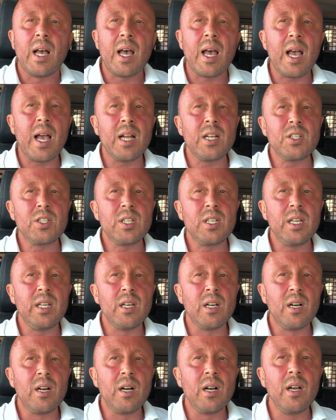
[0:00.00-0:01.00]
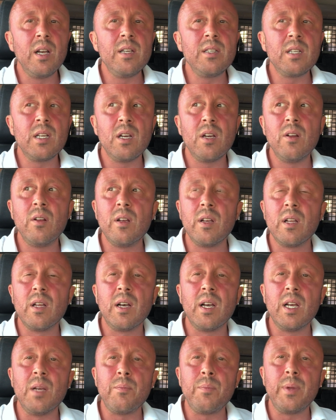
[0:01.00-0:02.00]
Actually, I don't
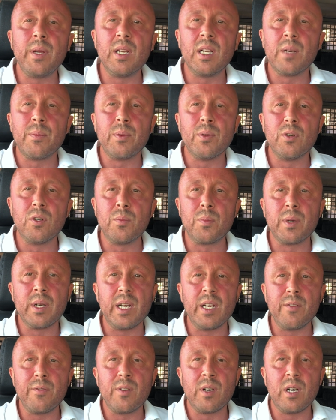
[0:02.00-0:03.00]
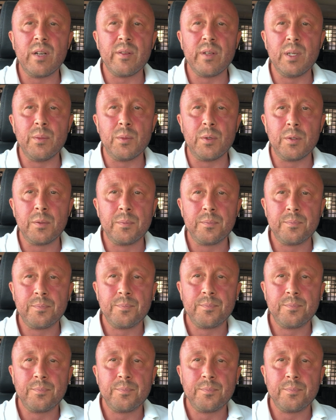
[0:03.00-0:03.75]
like being up at 0.85 anymore.